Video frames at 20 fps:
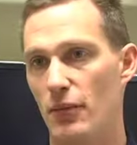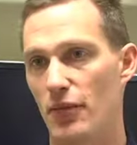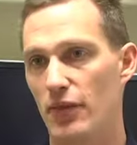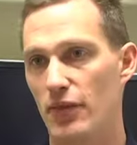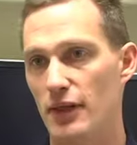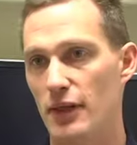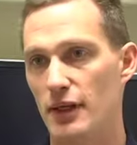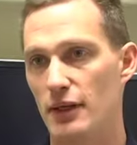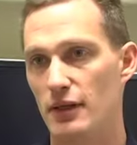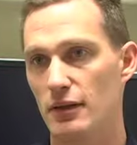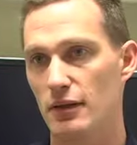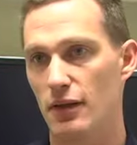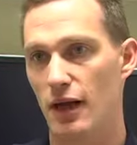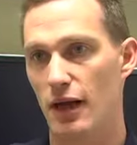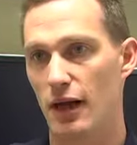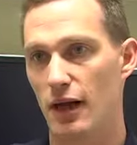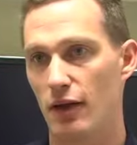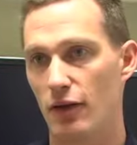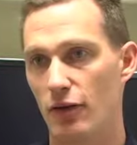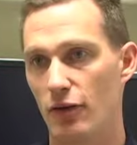
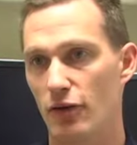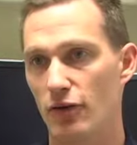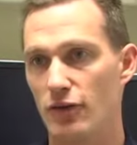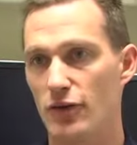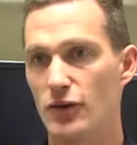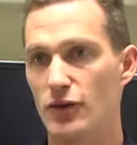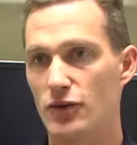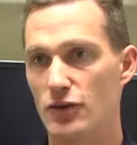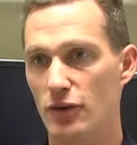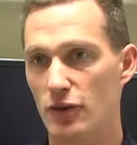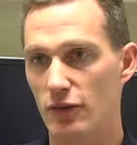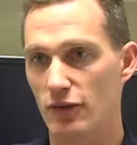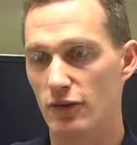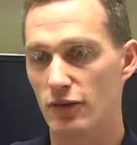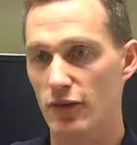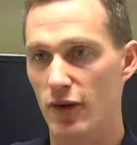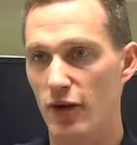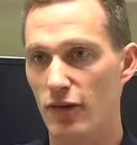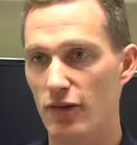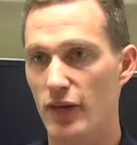the refusal
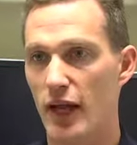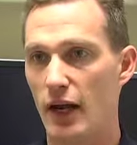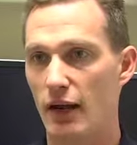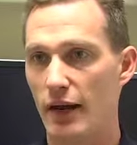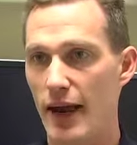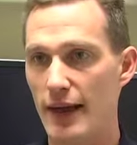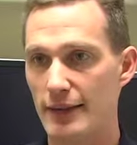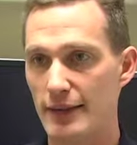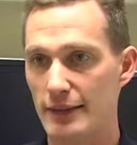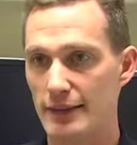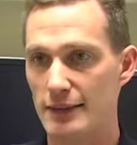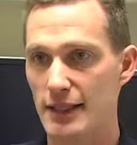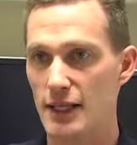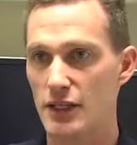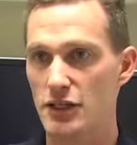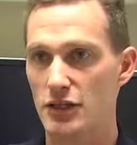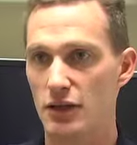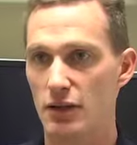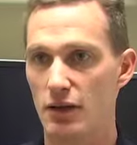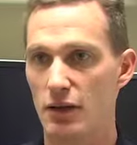of care
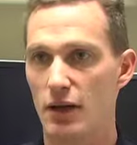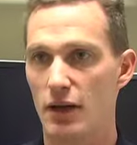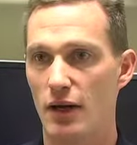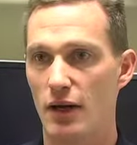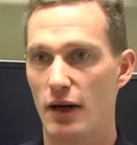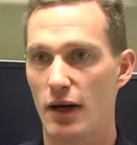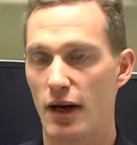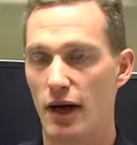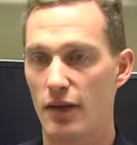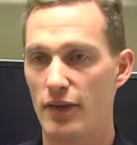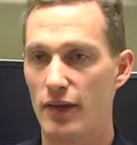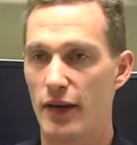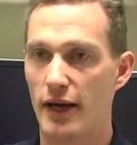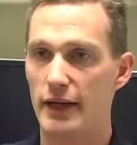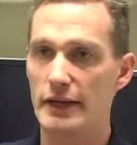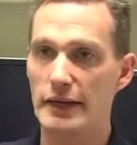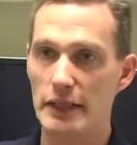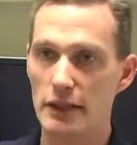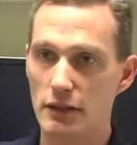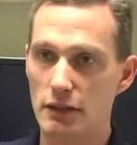attestation that
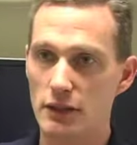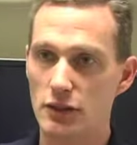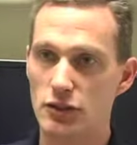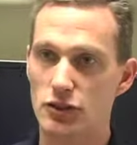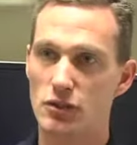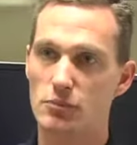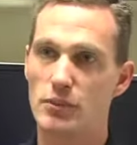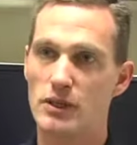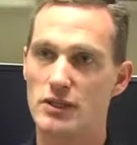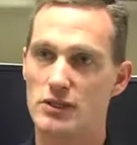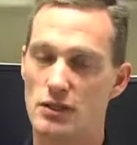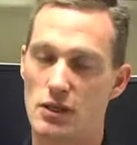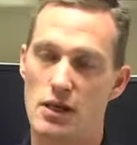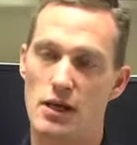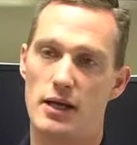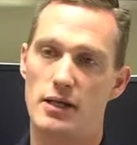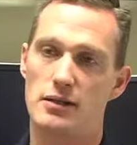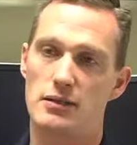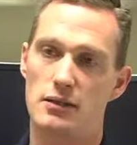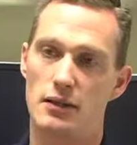ideally should be
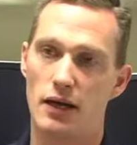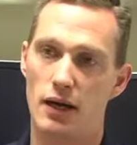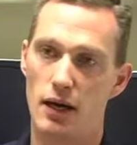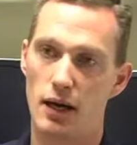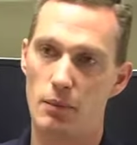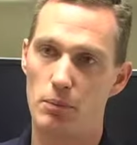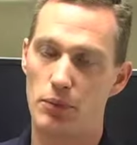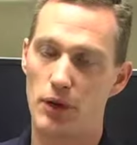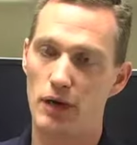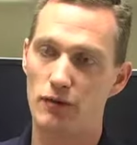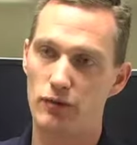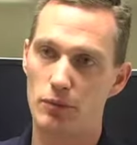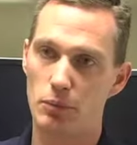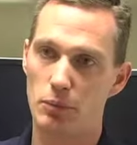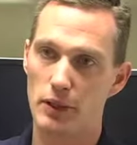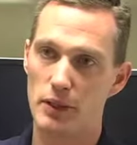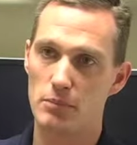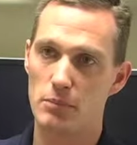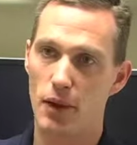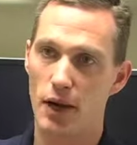signed
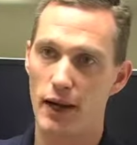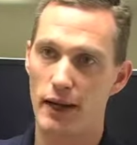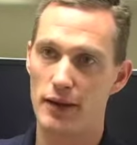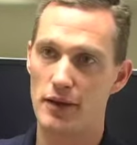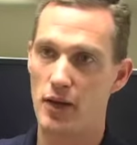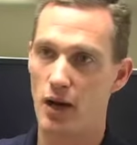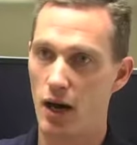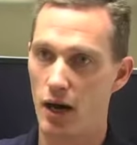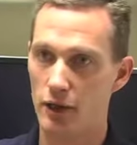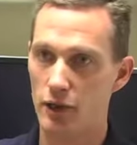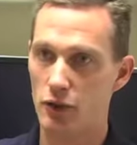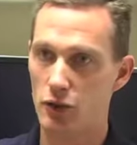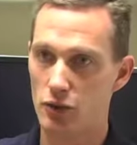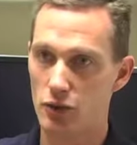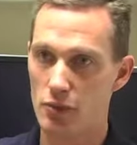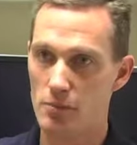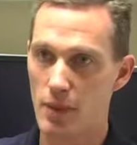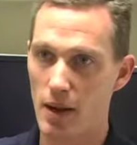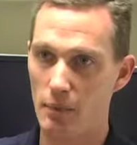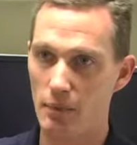preferably by a
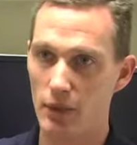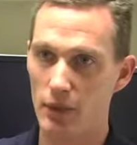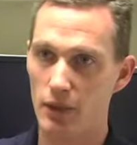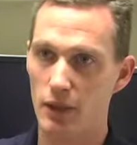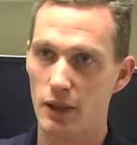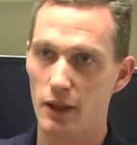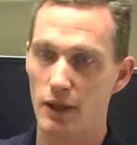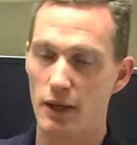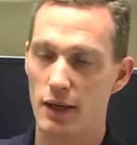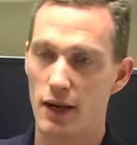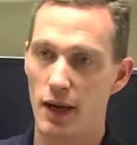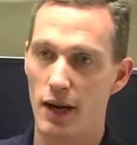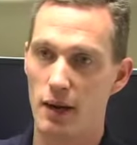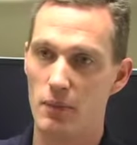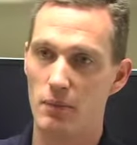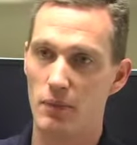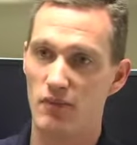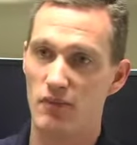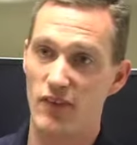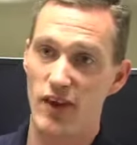non-crew member.
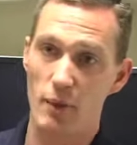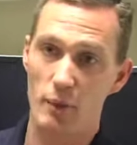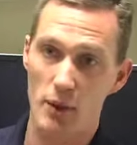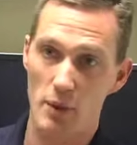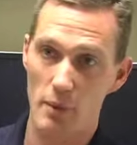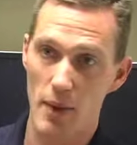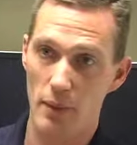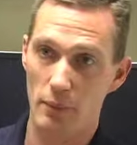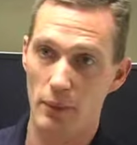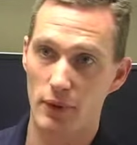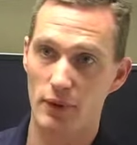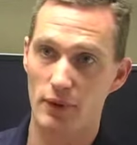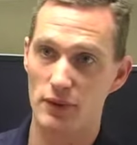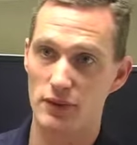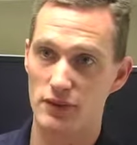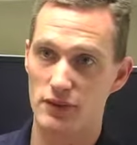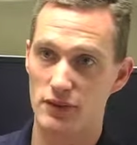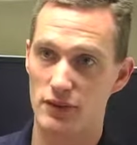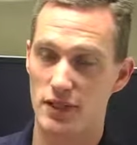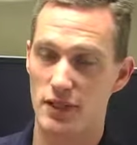Family member
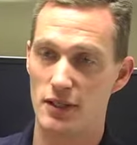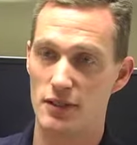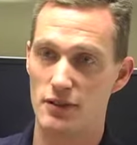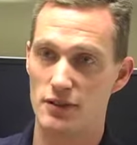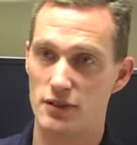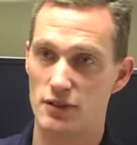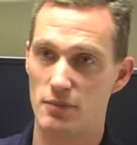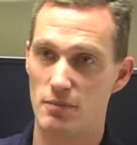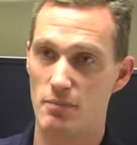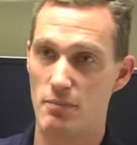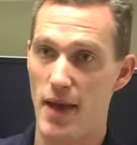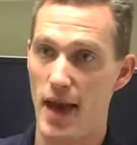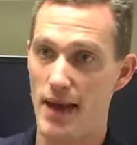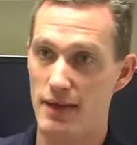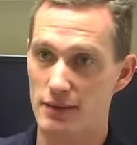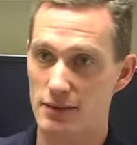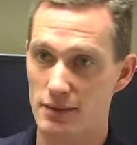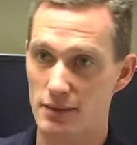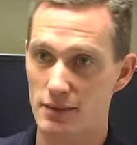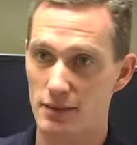is
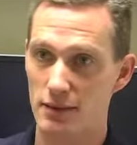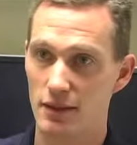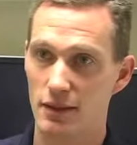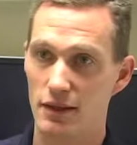best,